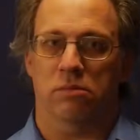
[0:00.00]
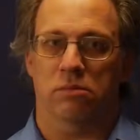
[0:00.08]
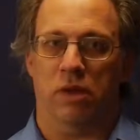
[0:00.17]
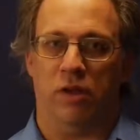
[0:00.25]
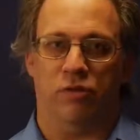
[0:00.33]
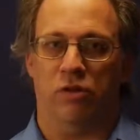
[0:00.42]

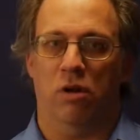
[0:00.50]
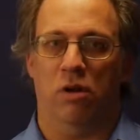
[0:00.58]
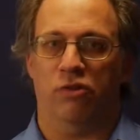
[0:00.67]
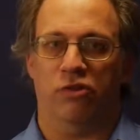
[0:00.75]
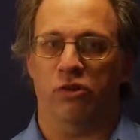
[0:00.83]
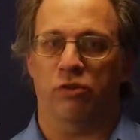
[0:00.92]
has long
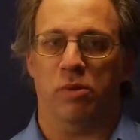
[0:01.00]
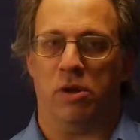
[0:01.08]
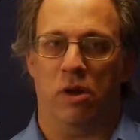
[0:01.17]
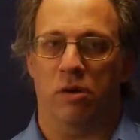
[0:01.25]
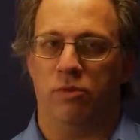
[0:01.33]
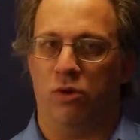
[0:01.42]
since
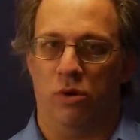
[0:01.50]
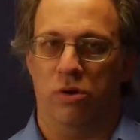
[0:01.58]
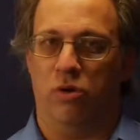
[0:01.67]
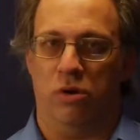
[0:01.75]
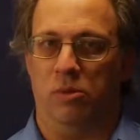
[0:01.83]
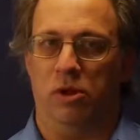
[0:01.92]
become your
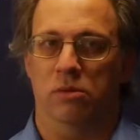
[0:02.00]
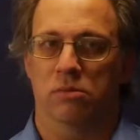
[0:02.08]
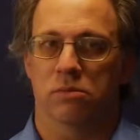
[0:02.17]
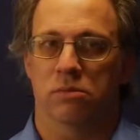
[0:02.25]
normal.